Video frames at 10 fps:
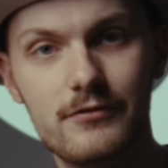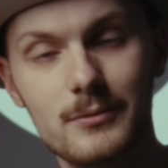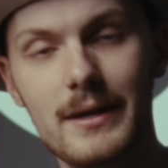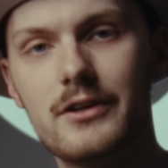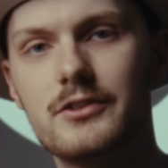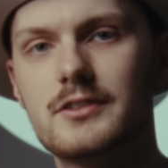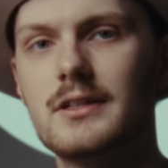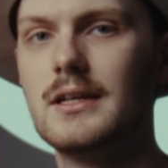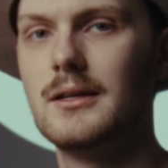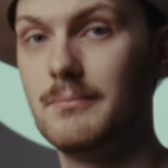filmmakers,
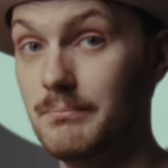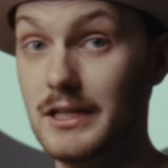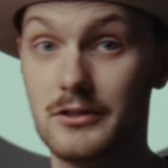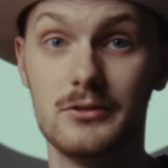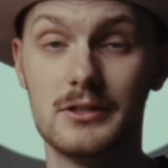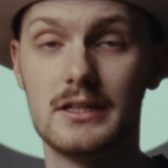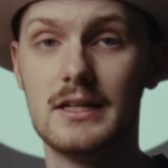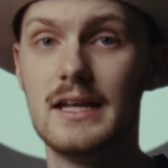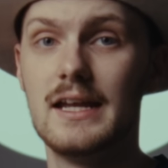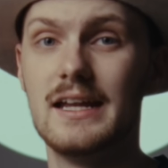me
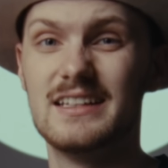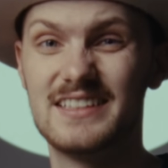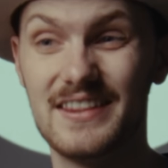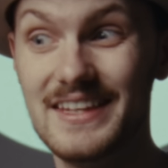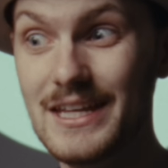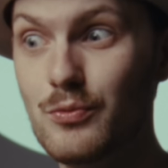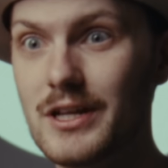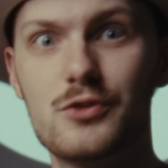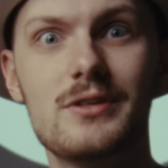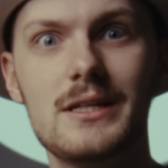included, is the
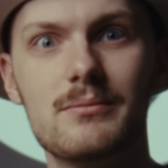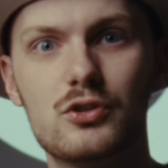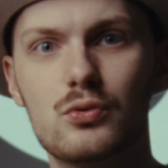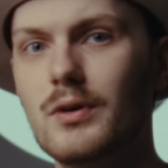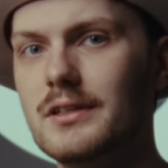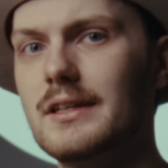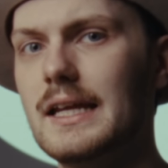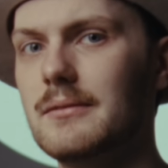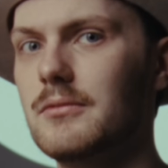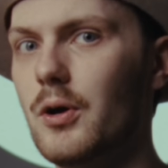wet dream to one
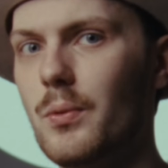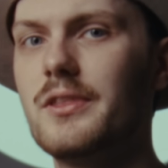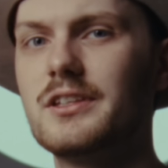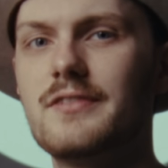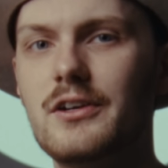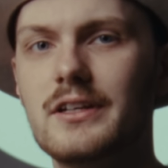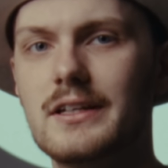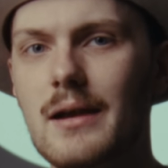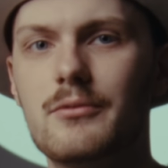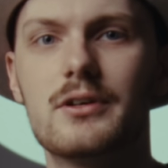day own this very
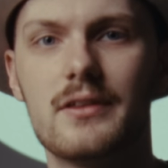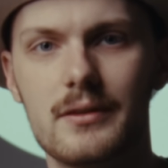camera